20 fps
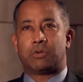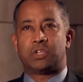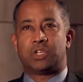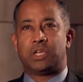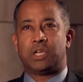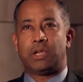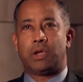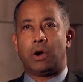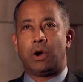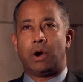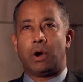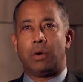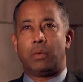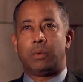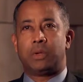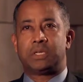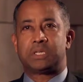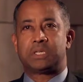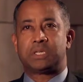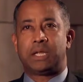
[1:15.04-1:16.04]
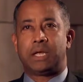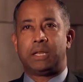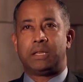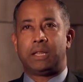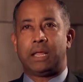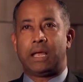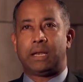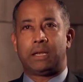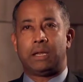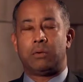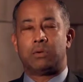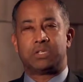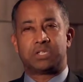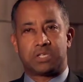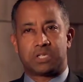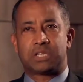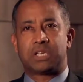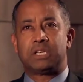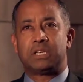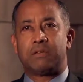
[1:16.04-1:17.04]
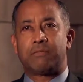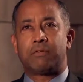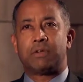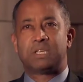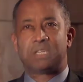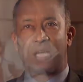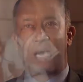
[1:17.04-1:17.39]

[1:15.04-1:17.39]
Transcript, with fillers: She always said that it was just a different